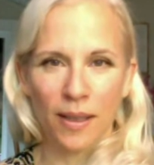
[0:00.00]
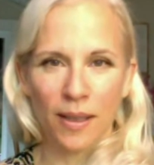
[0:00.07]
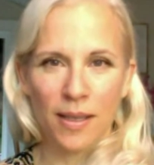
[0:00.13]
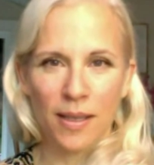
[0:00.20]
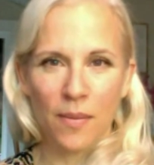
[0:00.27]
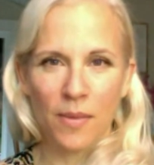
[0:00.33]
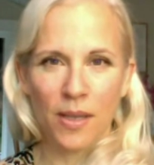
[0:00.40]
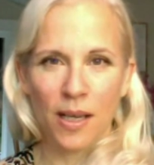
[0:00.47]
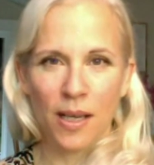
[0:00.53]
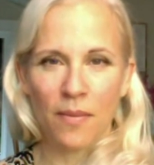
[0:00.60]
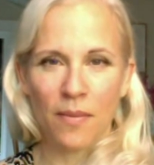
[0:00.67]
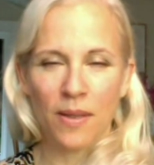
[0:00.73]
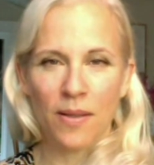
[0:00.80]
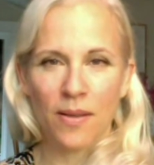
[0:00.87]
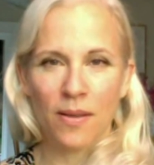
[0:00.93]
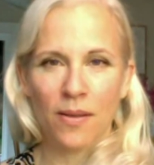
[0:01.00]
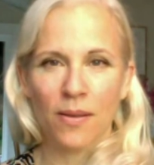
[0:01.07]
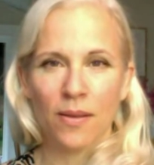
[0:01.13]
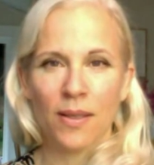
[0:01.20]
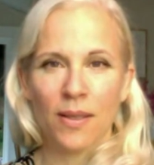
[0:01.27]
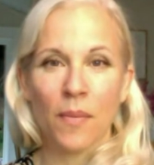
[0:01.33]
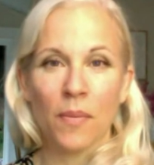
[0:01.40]
And sometimes
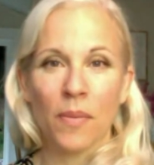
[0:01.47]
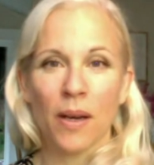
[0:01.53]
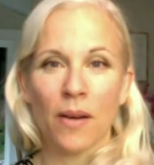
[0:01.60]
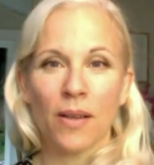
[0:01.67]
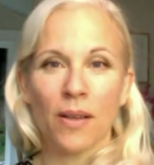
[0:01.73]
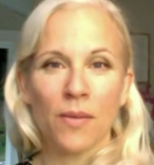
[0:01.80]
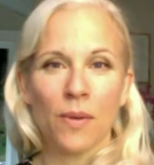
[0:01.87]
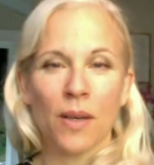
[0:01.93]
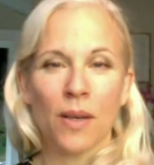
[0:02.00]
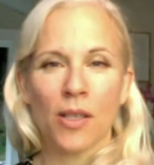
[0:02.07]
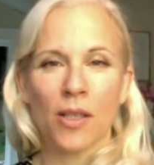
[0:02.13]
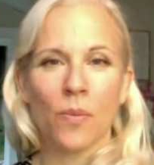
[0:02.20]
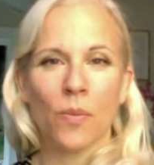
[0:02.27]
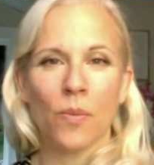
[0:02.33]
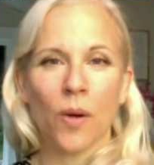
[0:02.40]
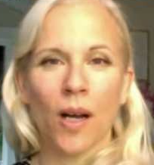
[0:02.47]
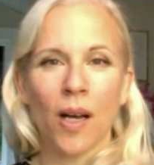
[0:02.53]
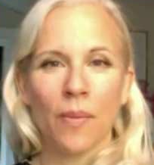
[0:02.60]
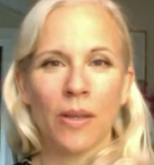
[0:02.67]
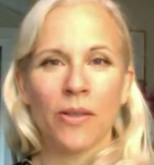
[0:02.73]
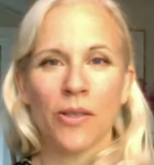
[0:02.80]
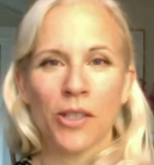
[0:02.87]
some parents would actually
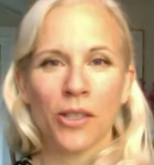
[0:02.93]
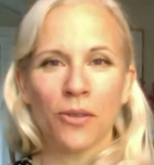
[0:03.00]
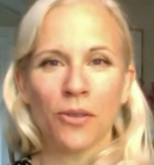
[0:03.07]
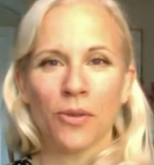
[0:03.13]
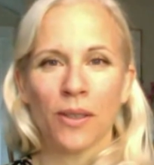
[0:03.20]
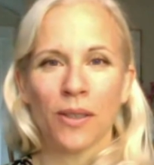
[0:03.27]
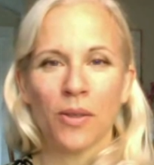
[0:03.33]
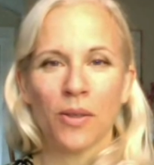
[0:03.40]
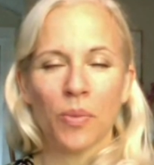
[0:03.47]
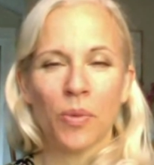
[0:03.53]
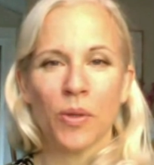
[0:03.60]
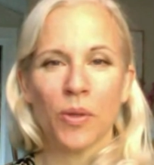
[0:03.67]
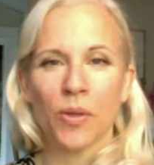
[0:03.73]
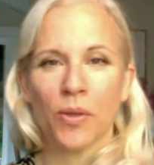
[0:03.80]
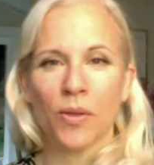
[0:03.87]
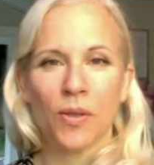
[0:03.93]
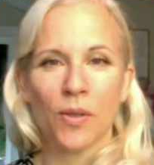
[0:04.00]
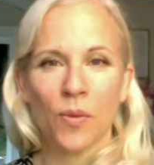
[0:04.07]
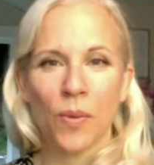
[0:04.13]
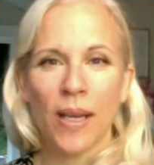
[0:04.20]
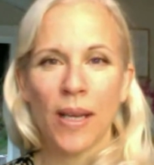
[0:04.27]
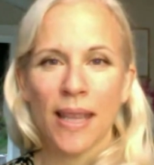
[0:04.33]
bribe their children or put
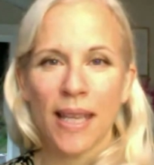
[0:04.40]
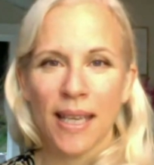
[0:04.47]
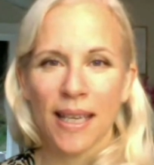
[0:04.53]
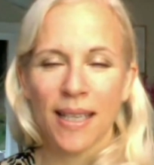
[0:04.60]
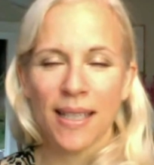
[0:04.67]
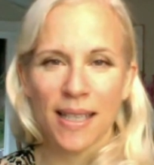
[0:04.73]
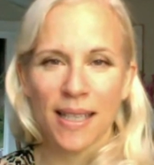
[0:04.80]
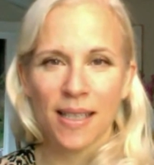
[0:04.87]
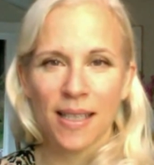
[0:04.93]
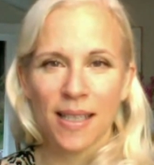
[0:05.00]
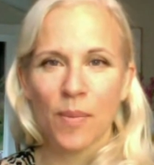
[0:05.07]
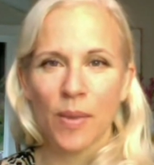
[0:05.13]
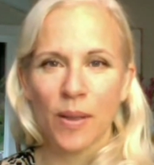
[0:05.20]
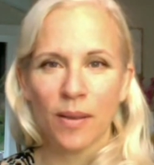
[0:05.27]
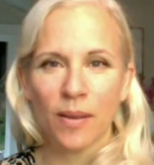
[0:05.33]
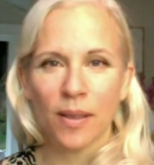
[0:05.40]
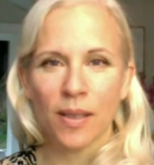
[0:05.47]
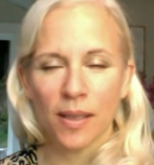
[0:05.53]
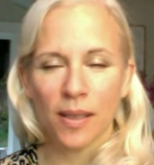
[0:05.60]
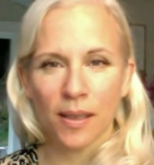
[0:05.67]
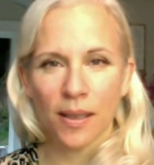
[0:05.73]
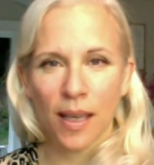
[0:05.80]
sweet things into the milk
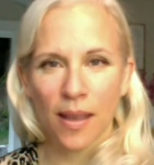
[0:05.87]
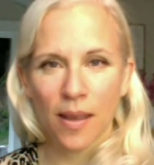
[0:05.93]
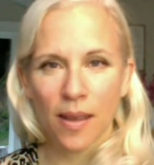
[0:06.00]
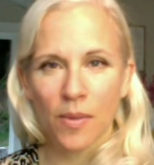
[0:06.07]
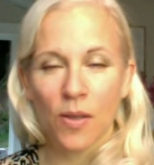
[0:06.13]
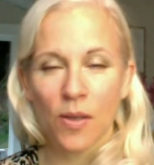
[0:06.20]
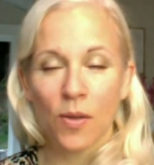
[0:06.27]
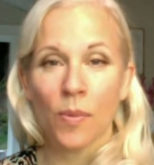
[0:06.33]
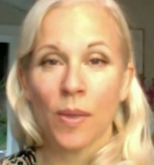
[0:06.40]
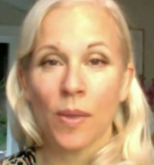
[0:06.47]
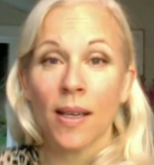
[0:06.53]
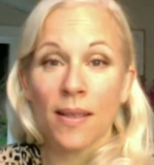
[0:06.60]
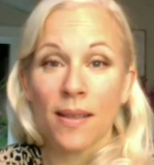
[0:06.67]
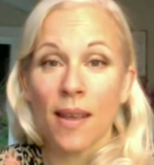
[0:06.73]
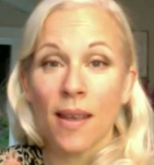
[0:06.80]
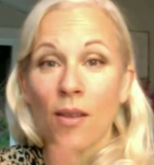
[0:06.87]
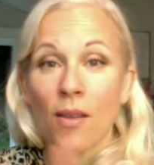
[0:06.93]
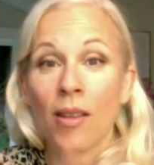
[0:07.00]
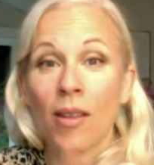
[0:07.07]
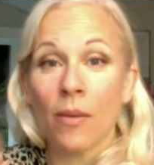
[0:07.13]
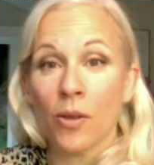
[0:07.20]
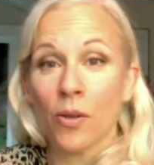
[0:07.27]
to get them to do it because they
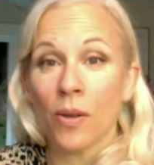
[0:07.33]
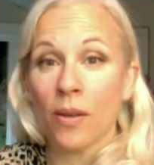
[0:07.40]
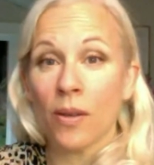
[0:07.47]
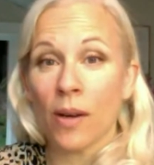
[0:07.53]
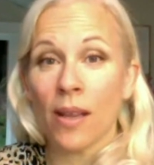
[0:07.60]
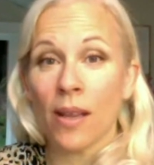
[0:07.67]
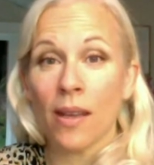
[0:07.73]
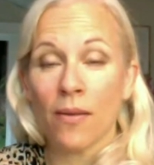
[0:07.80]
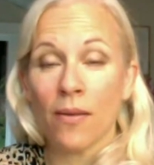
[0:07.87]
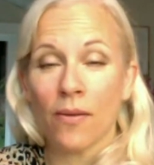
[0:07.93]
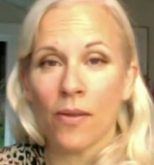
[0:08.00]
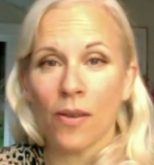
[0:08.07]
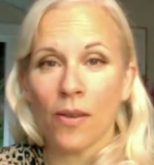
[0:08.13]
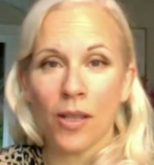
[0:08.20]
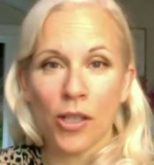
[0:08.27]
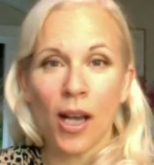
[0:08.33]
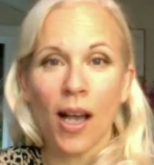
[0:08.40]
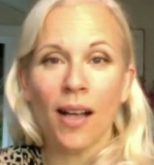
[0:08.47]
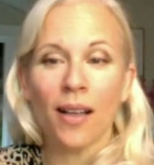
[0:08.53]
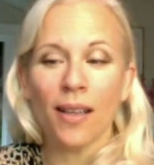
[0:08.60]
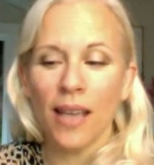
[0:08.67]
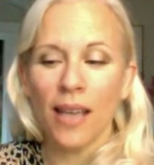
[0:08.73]
thought they were doing the right thing for the
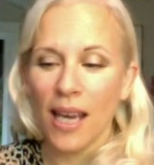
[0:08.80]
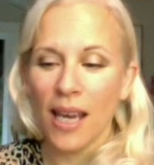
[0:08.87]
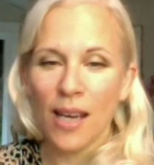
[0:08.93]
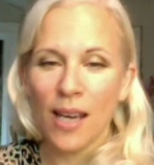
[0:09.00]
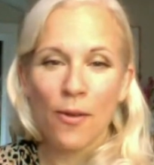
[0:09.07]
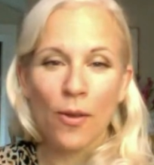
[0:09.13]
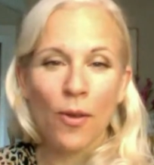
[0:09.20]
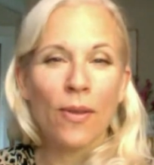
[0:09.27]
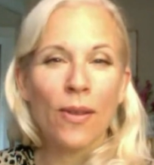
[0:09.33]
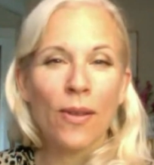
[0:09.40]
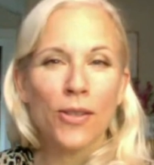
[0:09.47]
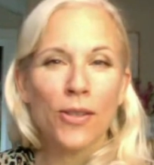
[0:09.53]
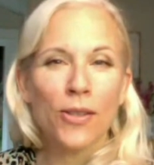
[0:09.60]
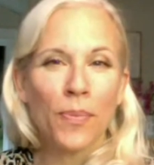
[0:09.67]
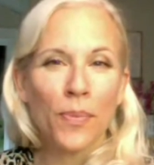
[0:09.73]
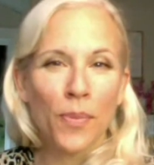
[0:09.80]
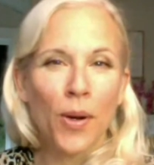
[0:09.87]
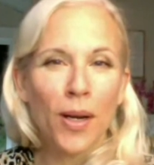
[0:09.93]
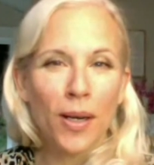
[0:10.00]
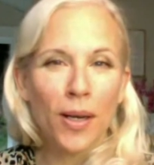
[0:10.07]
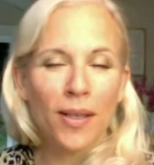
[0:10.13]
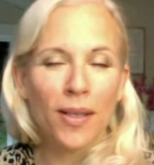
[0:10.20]
child, even though
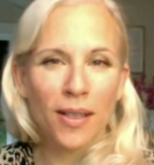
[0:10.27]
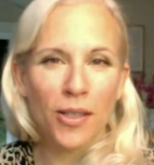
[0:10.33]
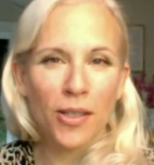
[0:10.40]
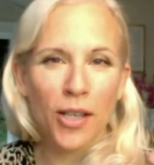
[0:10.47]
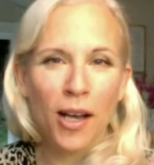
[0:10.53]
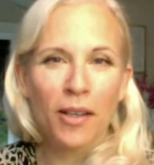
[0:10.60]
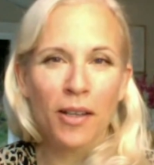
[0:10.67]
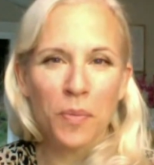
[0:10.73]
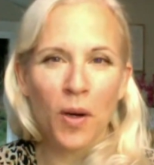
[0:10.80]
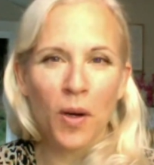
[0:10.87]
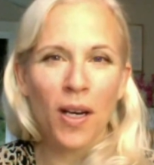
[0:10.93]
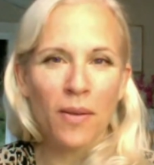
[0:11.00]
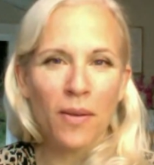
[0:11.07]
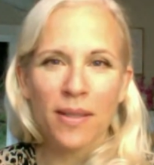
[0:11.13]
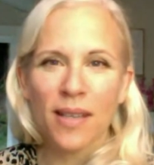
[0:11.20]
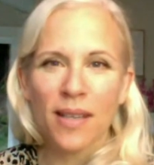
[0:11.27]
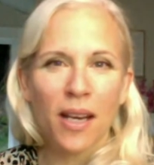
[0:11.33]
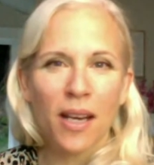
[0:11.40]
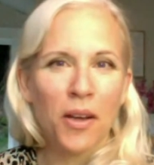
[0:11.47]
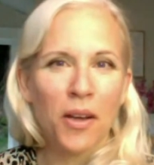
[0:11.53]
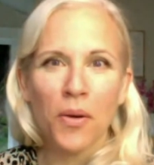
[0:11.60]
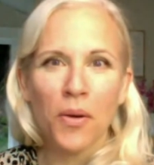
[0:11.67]
the child's body was
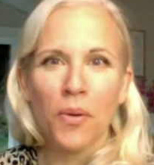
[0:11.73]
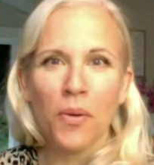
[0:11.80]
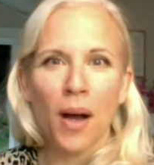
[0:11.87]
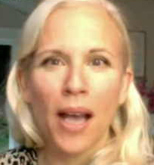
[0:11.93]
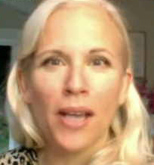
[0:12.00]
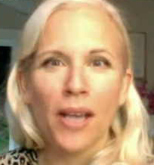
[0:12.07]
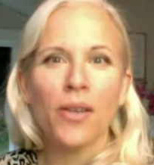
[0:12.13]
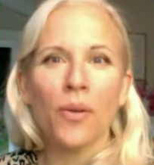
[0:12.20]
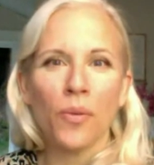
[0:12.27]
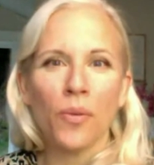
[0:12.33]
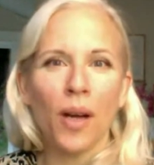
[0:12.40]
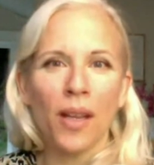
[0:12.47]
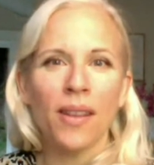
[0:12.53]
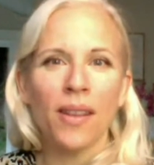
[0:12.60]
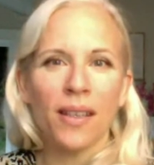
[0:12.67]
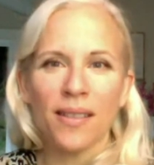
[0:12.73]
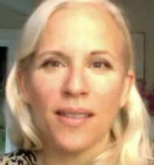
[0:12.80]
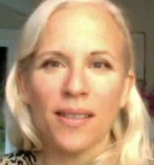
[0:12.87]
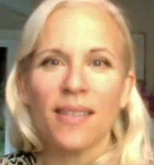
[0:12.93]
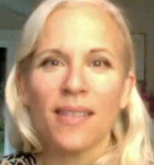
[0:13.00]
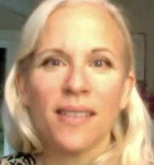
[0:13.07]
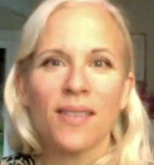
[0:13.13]
saying, no, I don't want this.
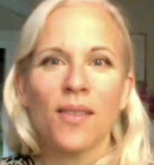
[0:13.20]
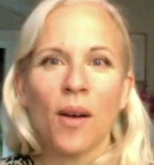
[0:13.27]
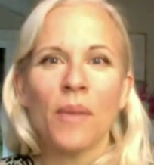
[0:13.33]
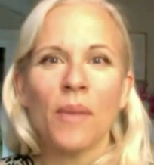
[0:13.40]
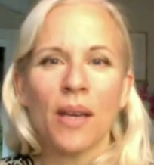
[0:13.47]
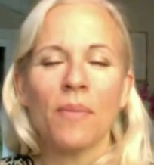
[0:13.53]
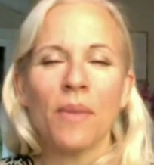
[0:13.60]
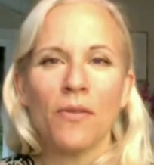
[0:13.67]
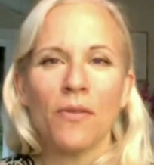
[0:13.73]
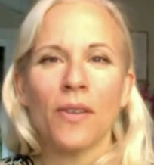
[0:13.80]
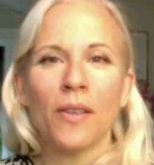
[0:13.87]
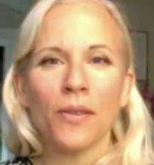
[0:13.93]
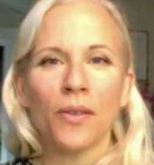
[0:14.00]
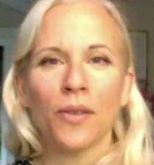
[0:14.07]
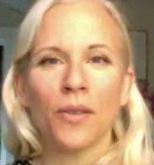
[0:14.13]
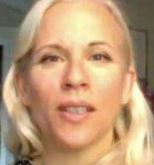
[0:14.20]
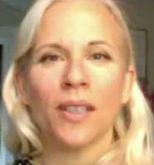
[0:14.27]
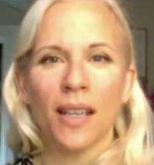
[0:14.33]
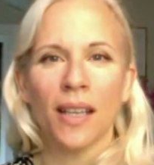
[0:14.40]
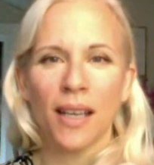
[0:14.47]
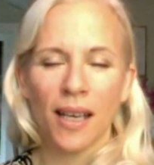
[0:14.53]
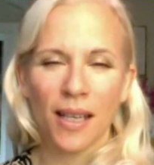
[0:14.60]
This does not make me feel good
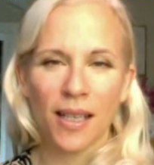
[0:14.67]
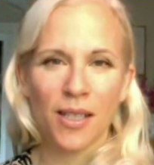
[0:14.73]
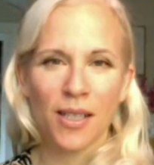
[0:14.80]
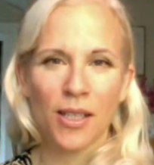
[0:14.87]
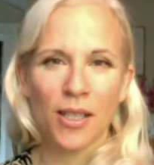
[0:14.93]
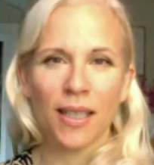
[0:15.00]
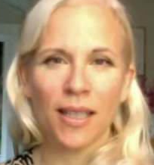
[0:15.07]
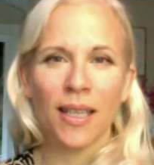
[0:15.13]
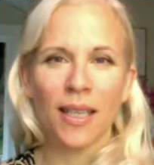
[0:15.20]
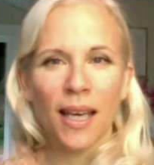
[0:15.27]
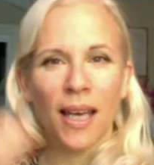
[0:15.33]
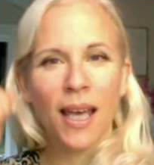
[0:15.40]
initially.